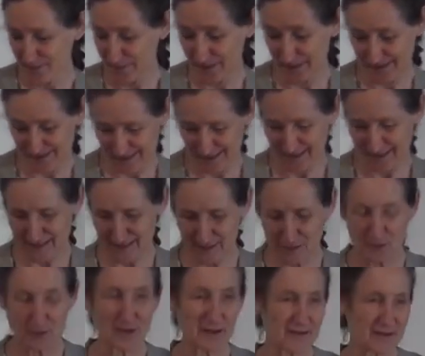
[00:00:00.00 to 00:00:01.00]
but it's actually
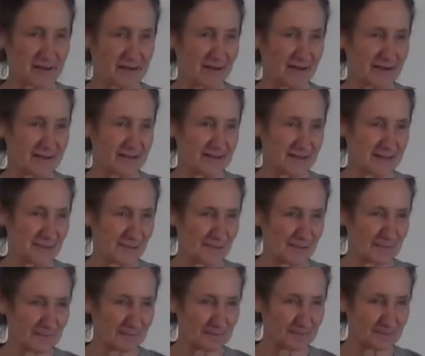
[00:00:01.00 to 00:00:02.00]
quite a nice
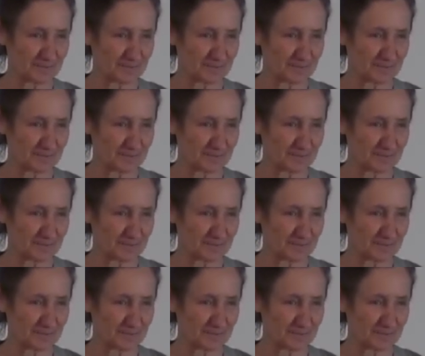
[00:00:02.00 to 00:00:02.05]
syrup.